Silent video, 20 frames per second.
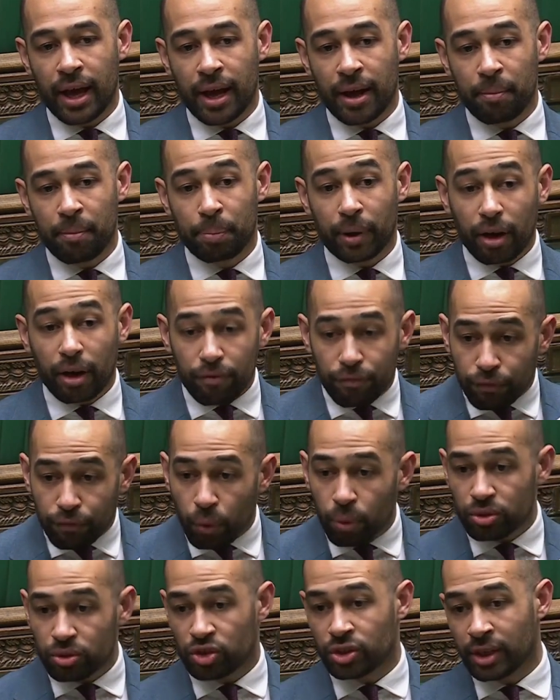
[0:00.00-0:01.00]
But
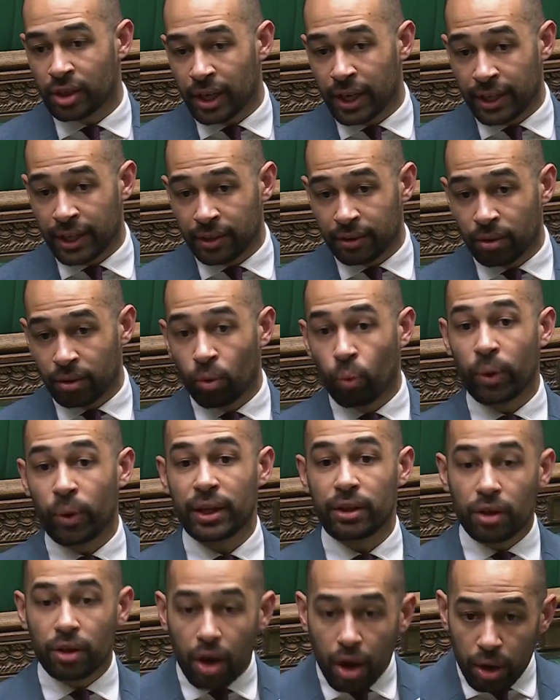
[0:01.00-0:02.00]
unfortunately,
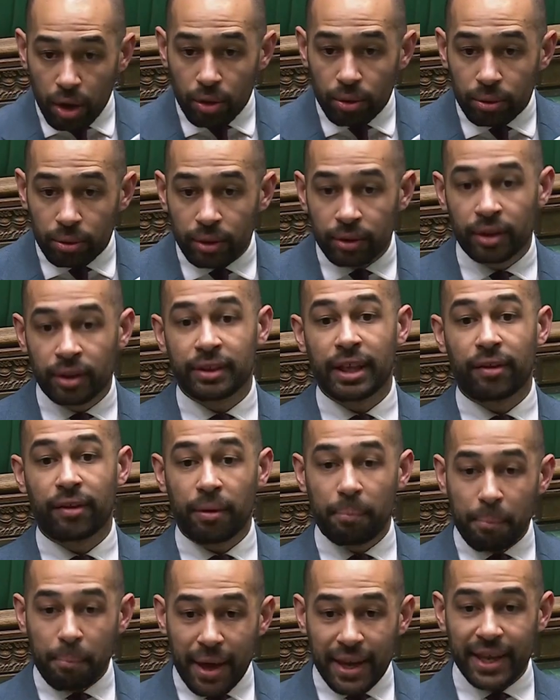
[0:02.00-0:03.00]
we know that
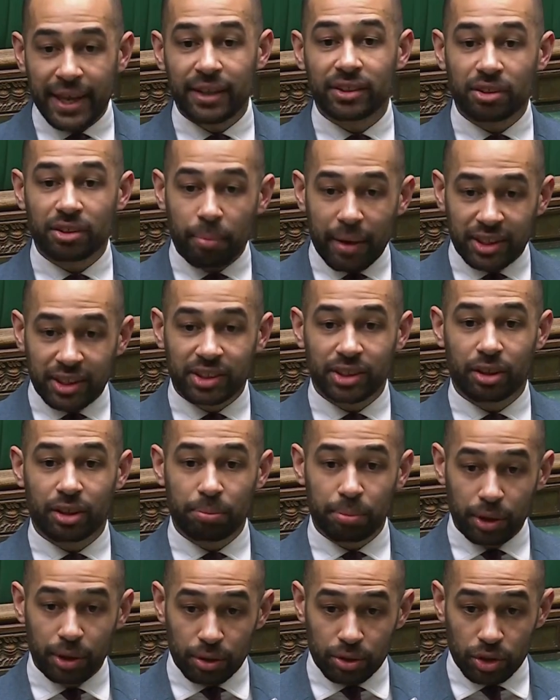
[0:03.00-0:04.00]
there are many
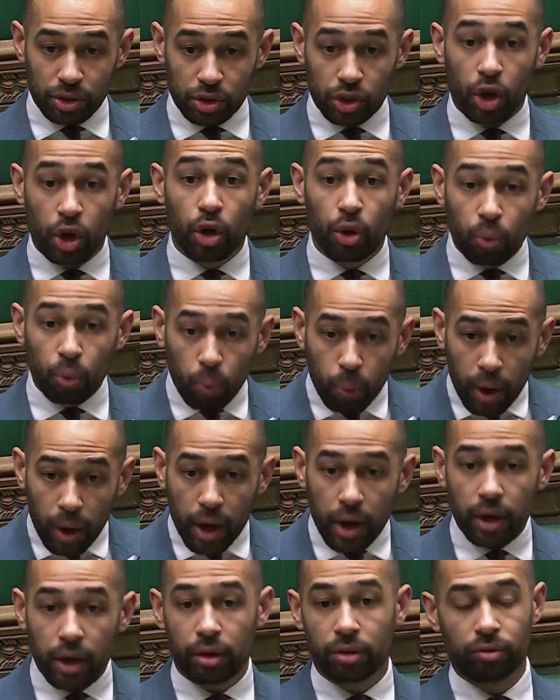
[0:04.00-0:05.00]
domestic abusers who
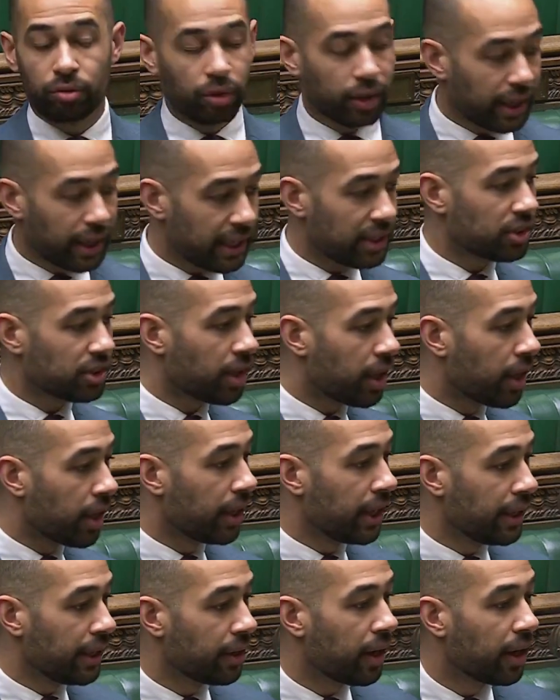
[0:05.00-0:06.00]
were released
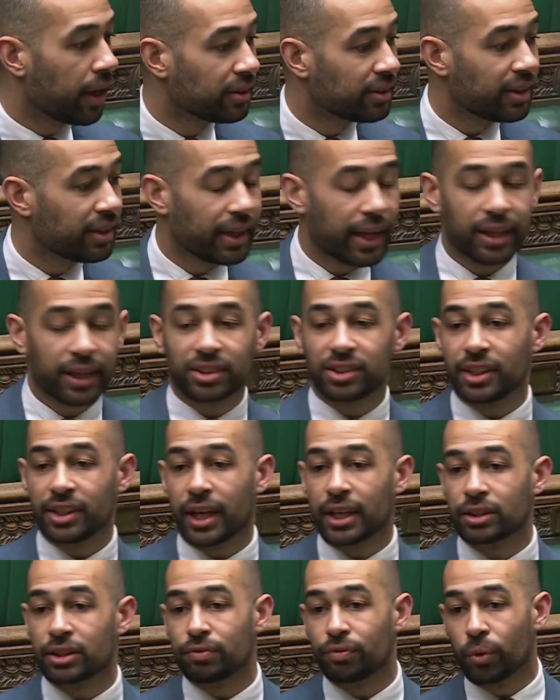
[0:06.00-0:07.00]
early under the
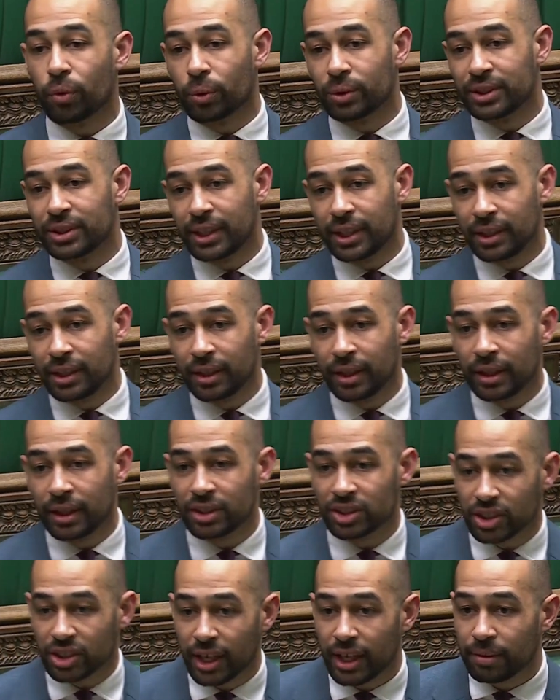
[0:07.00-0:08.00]
STS 40
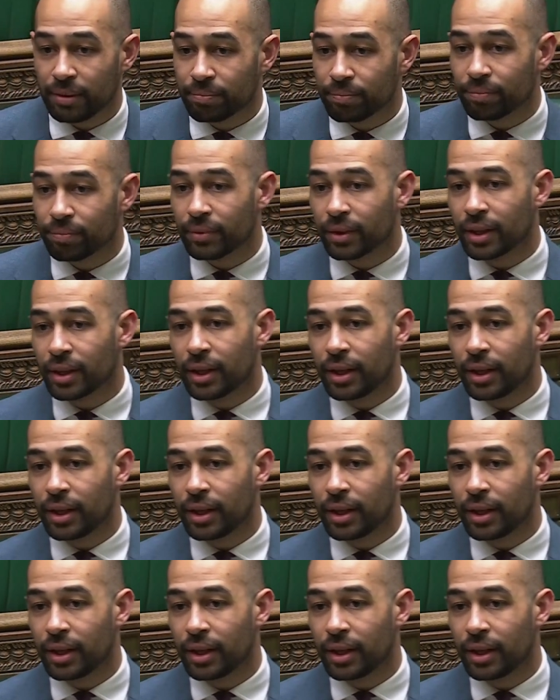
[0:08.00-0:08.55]
scheme.